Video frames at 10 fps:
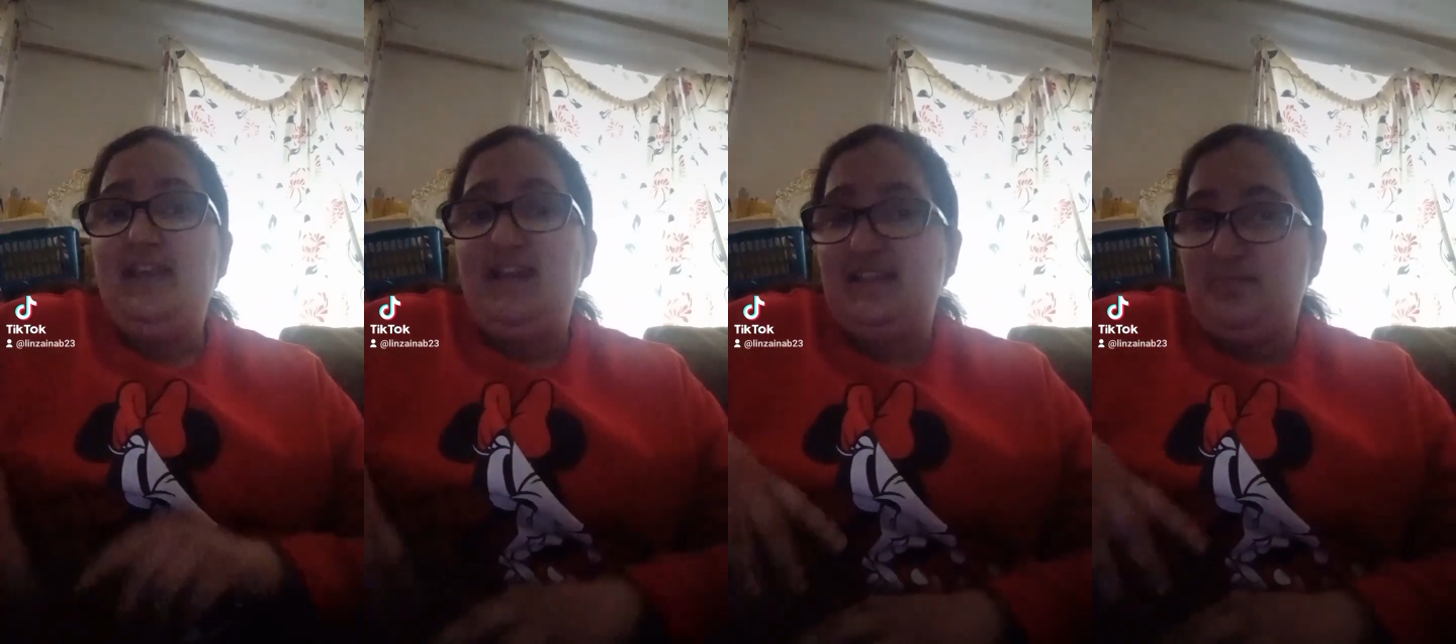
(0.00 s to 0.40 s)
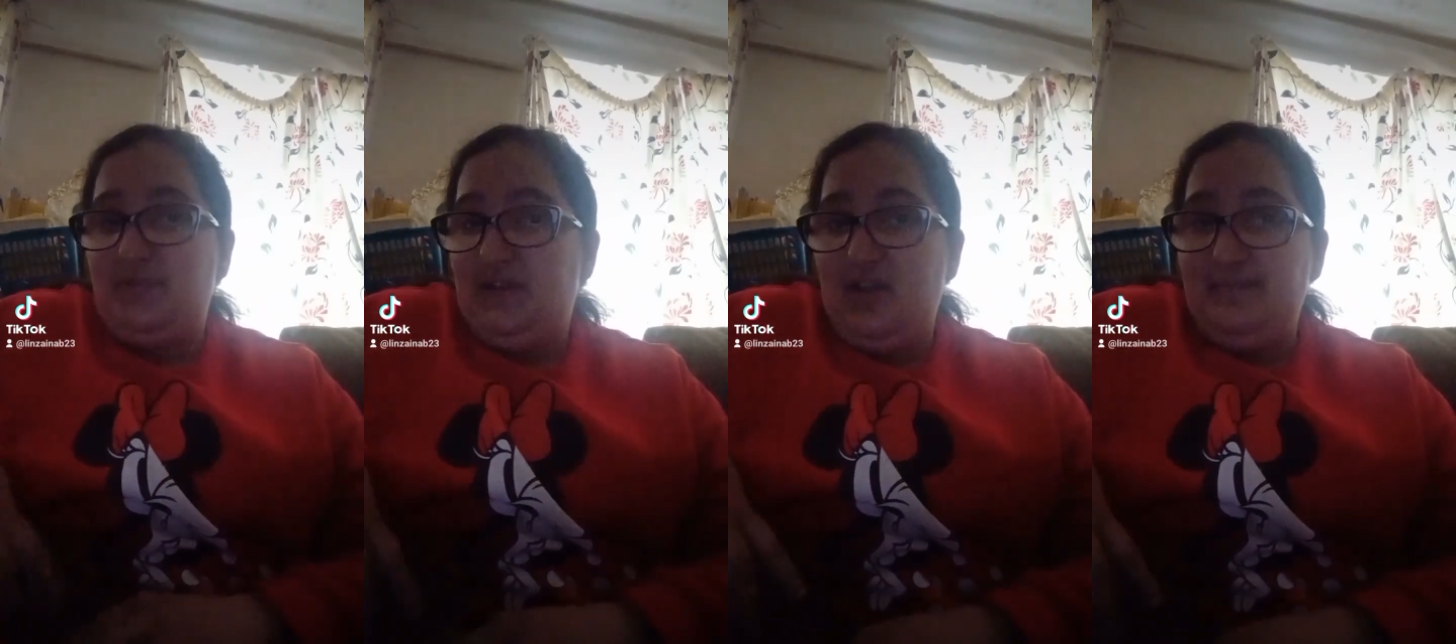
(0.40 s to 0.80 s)
a
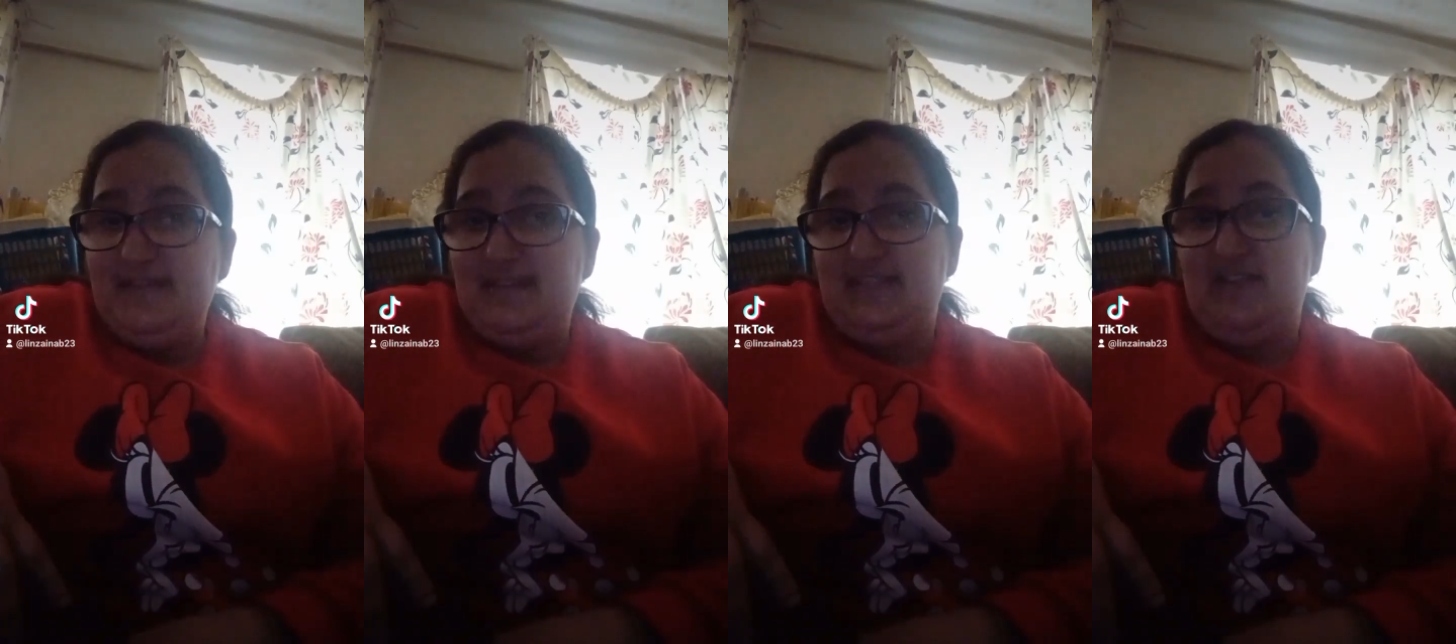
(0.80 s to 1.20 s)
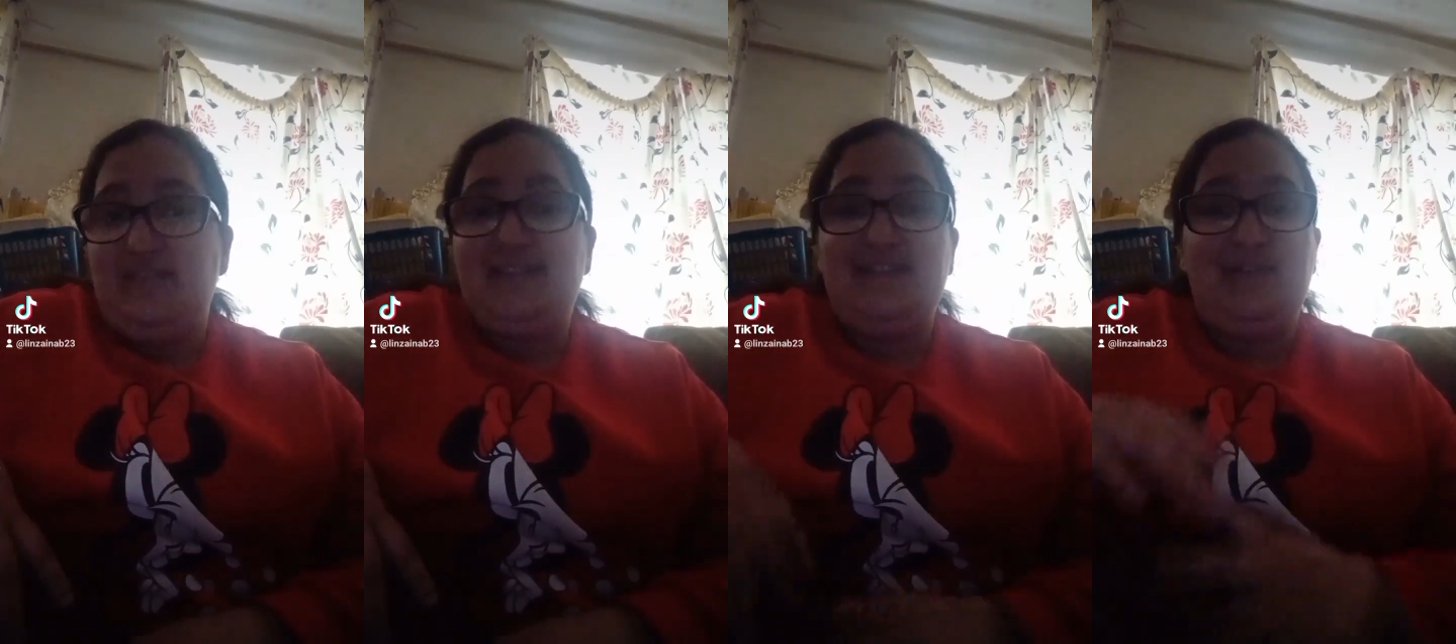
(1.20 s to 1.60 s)
Sabrina Carpenter song.
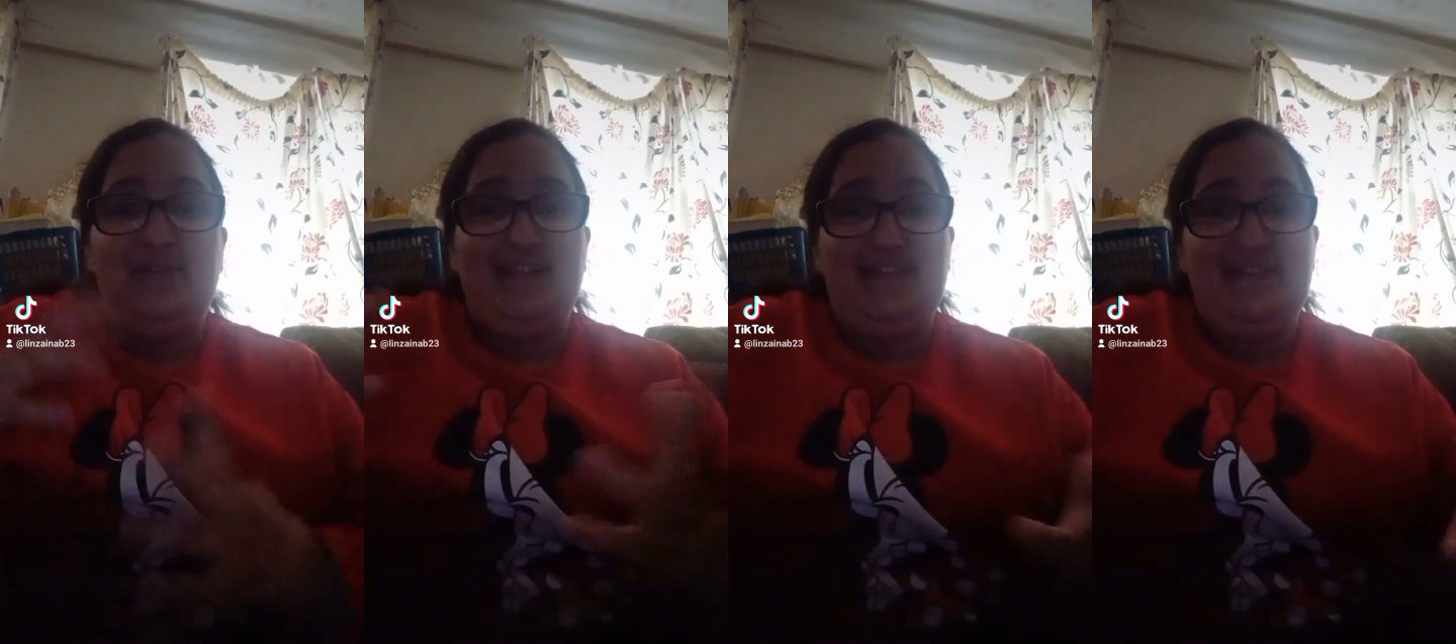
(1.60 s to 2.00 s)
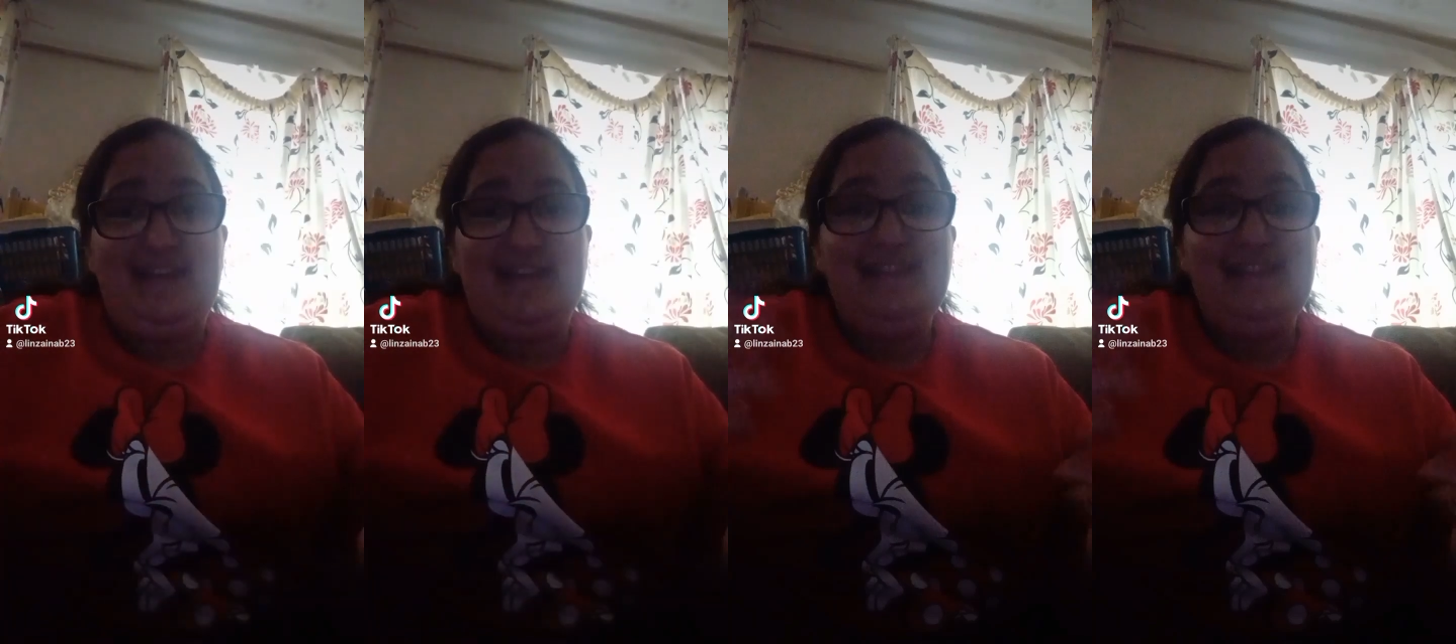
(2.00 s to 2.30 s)
So here it is,